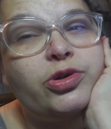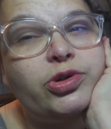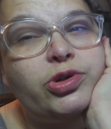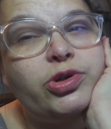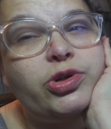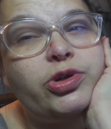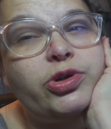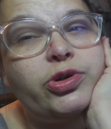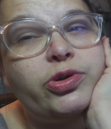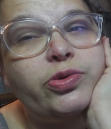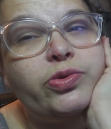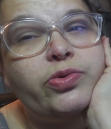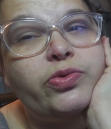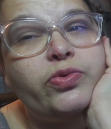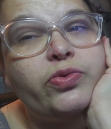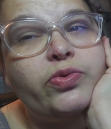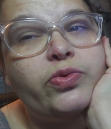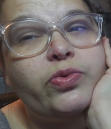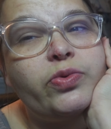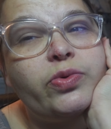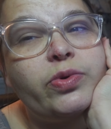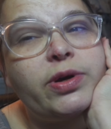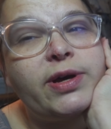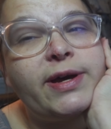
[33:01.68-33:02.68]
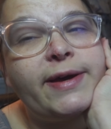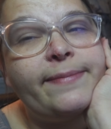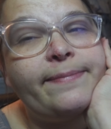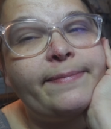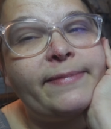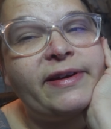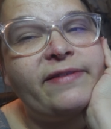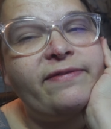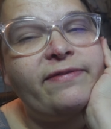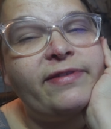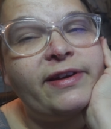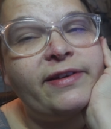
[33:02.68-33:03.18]
to
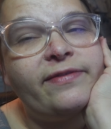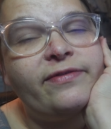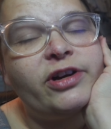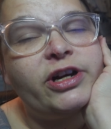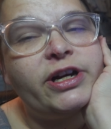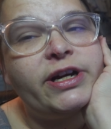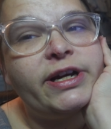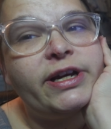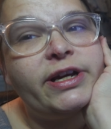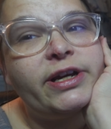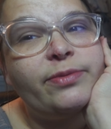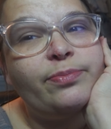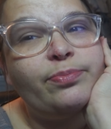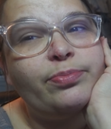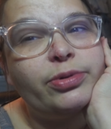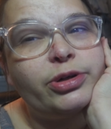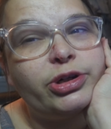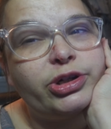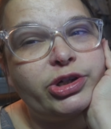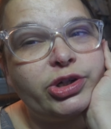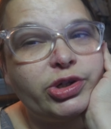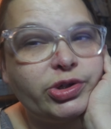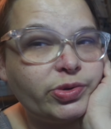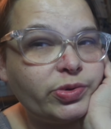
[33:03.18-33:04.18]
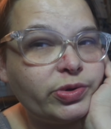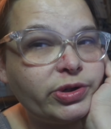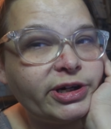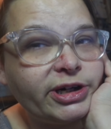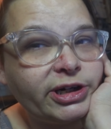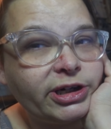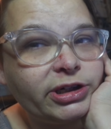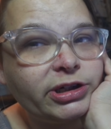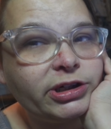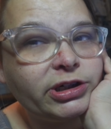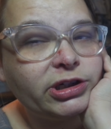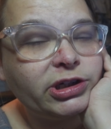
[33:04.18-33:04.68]
my favorite
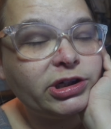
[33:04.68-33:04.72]
bookstore.